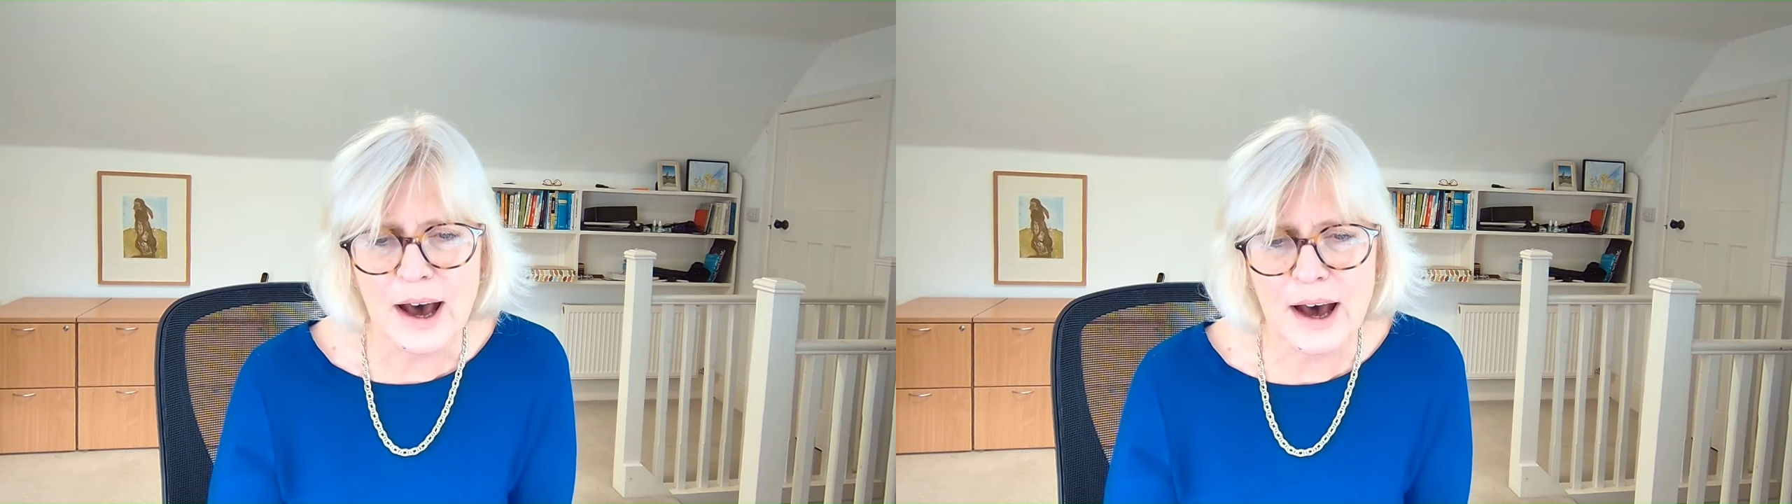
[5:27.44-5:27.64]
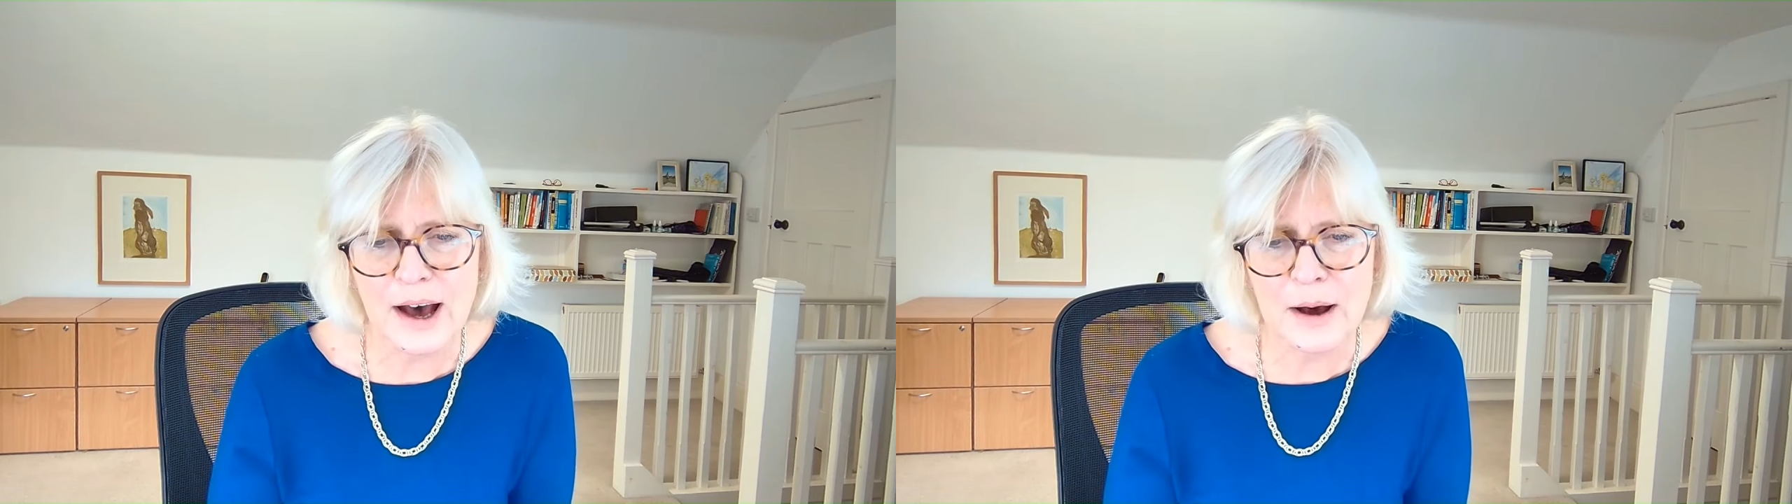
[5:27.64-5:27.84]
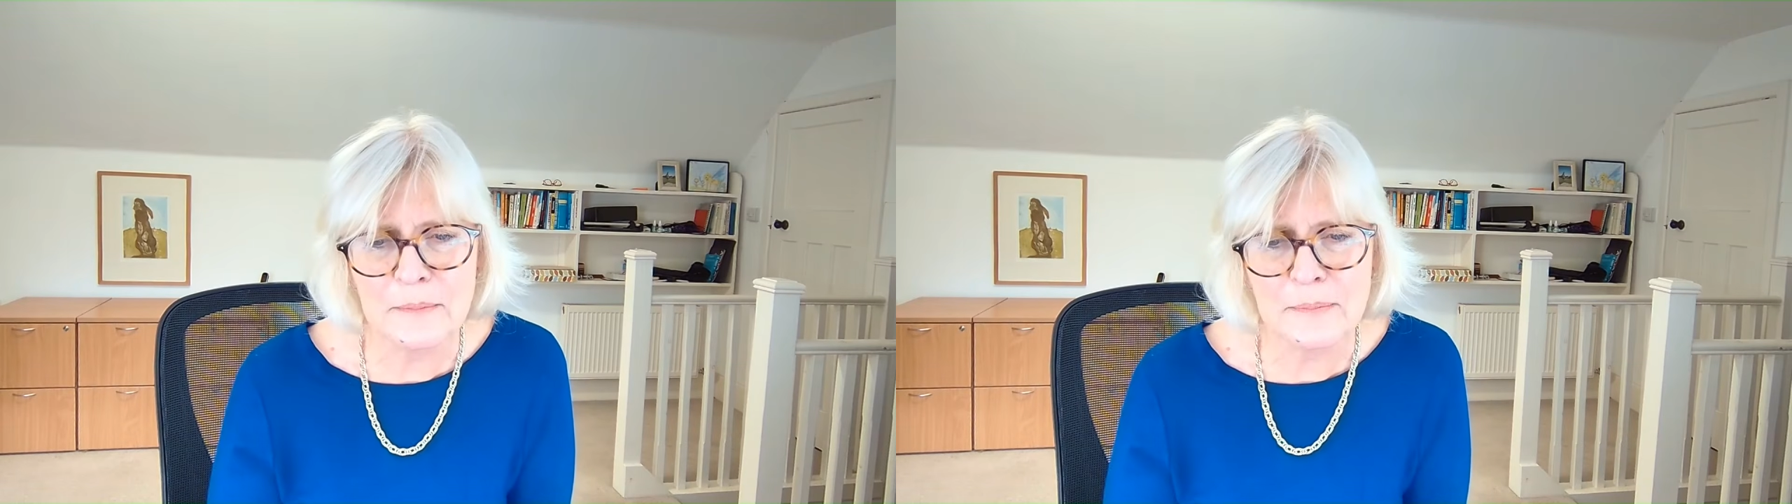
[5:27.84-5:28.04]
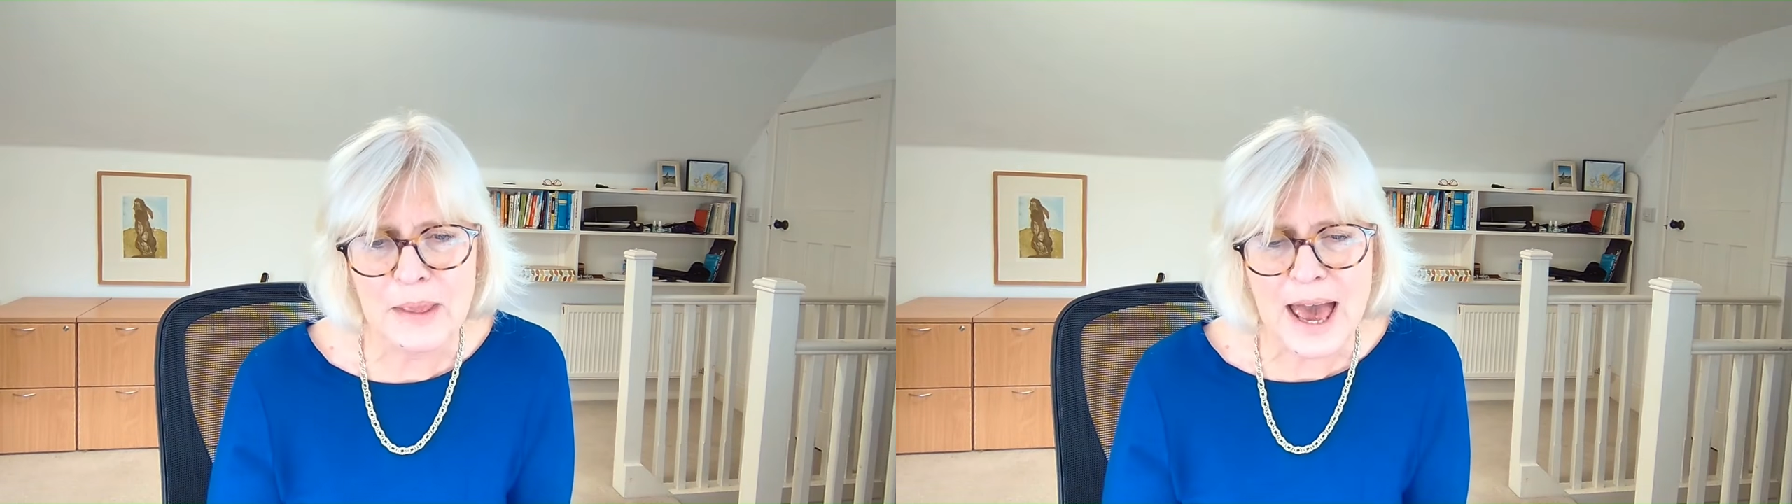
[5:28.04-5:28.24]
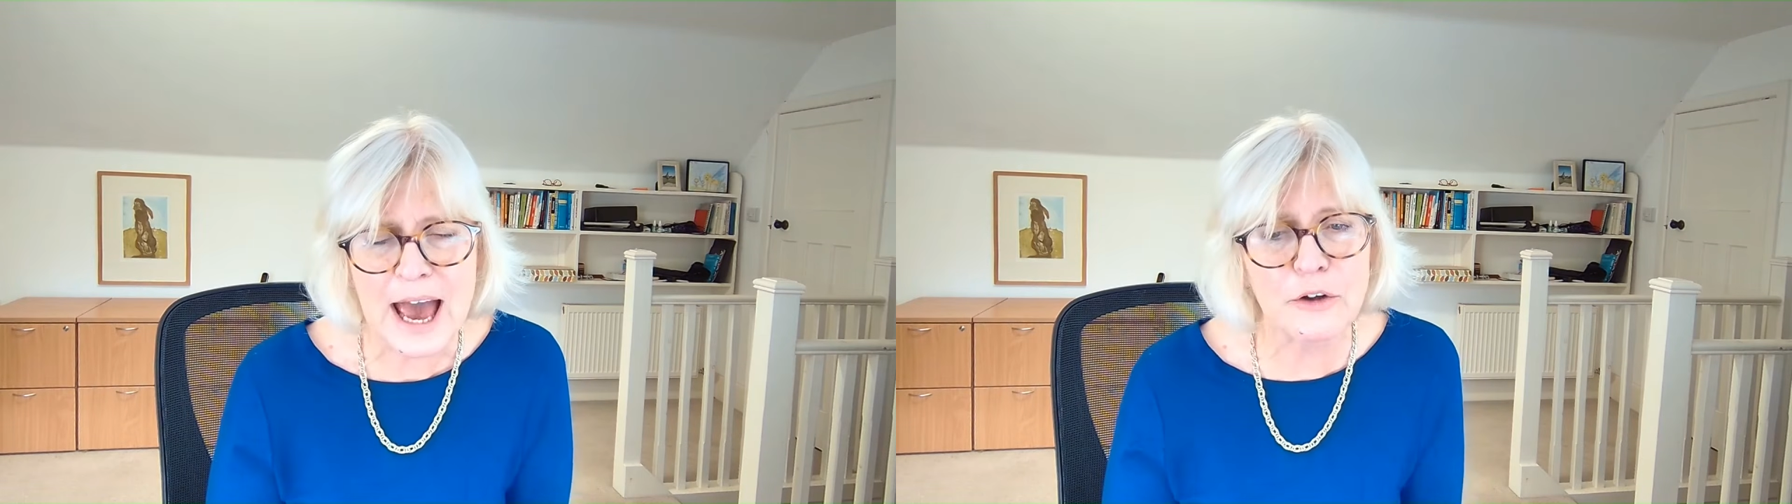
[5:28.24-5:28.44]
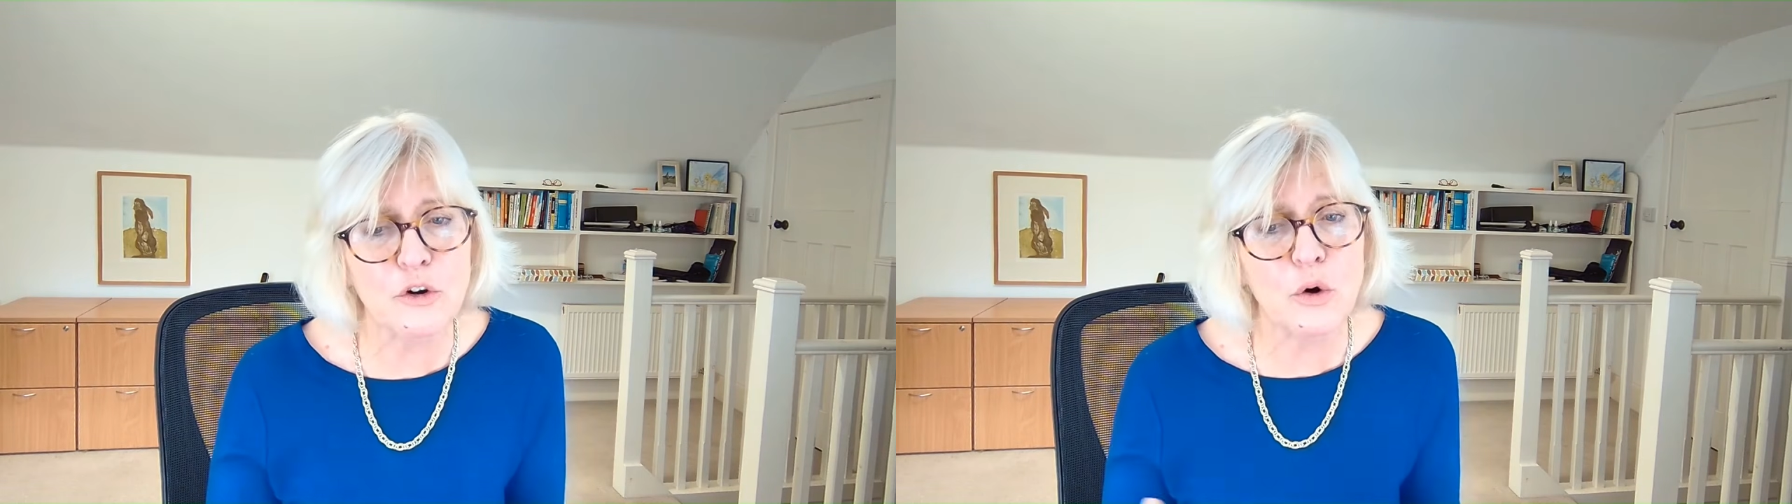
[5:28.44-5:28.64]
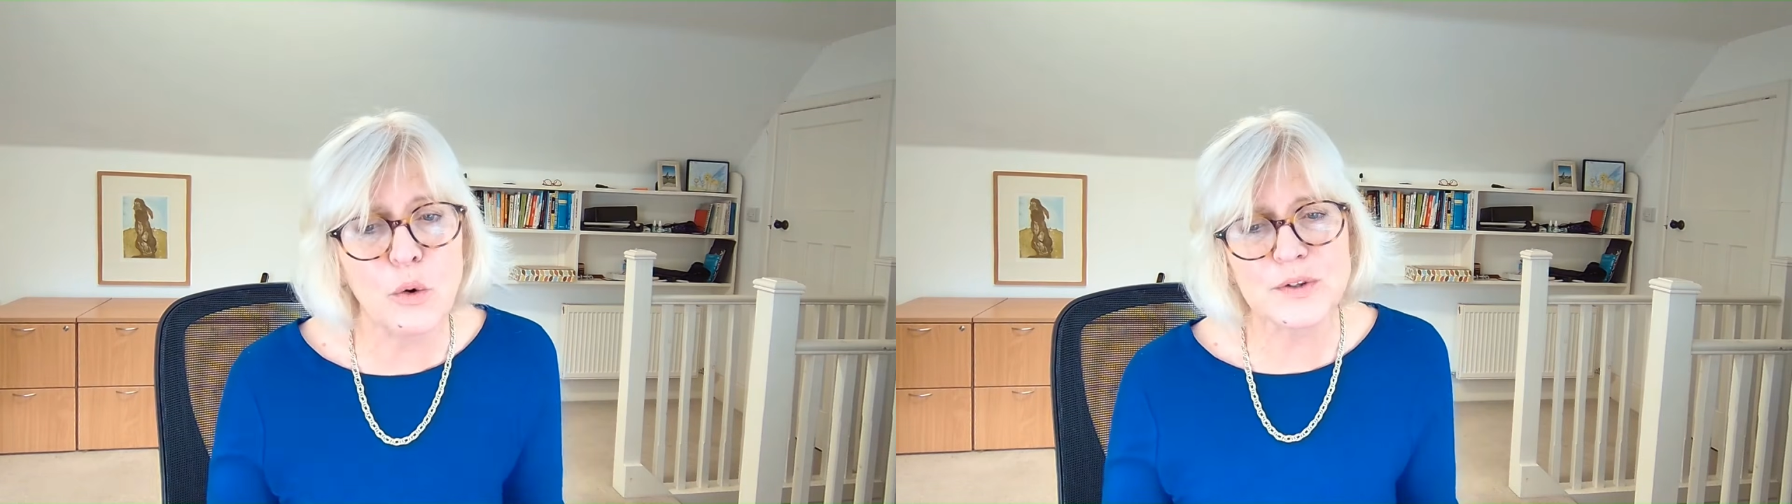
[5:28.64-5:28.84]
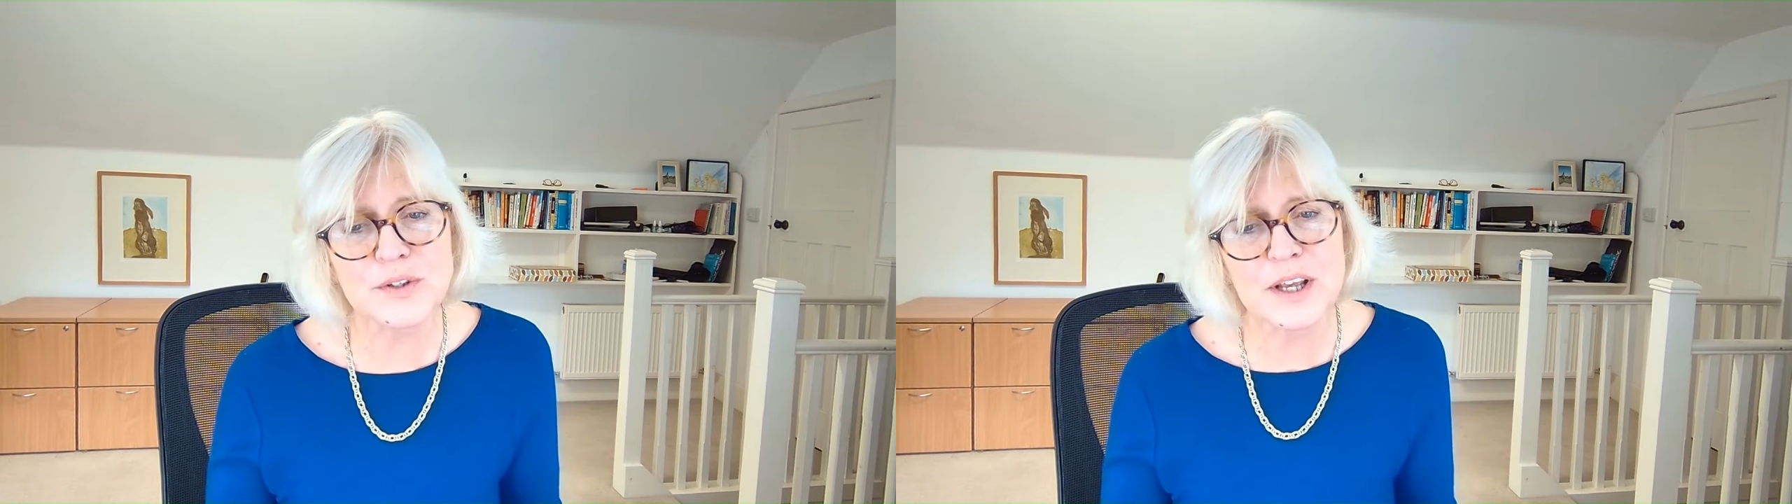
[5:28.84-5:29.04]
And of
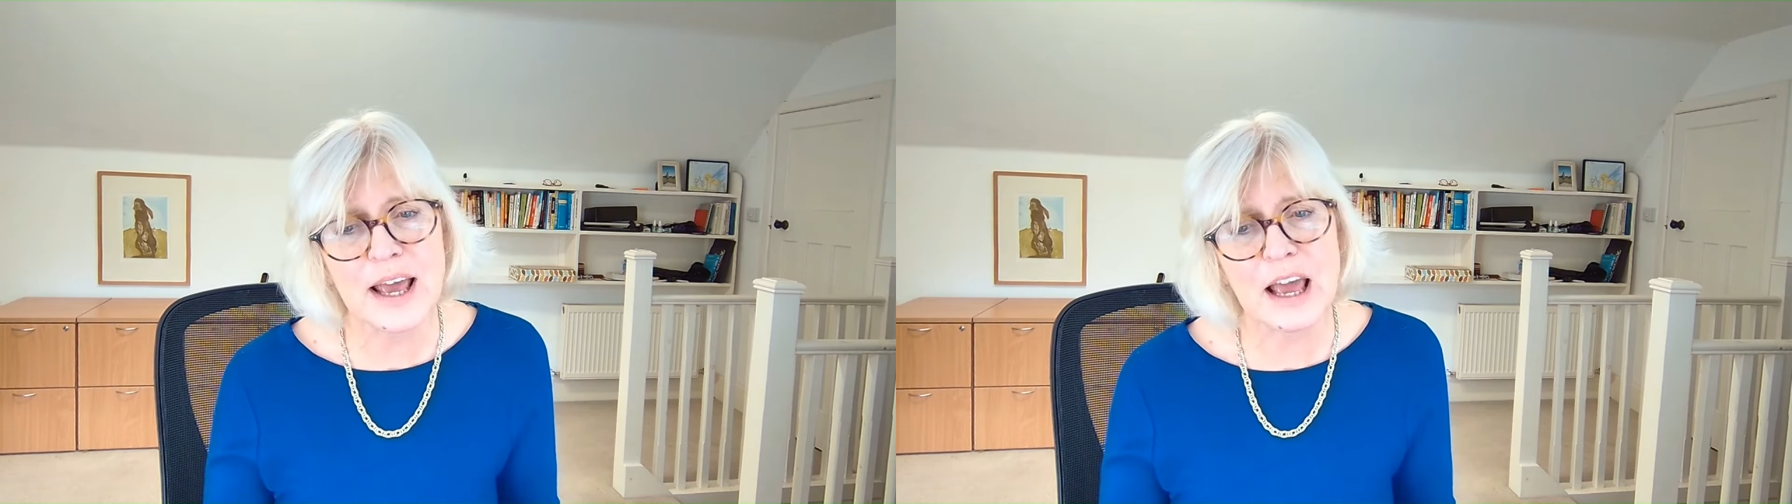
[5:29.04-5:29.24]
course,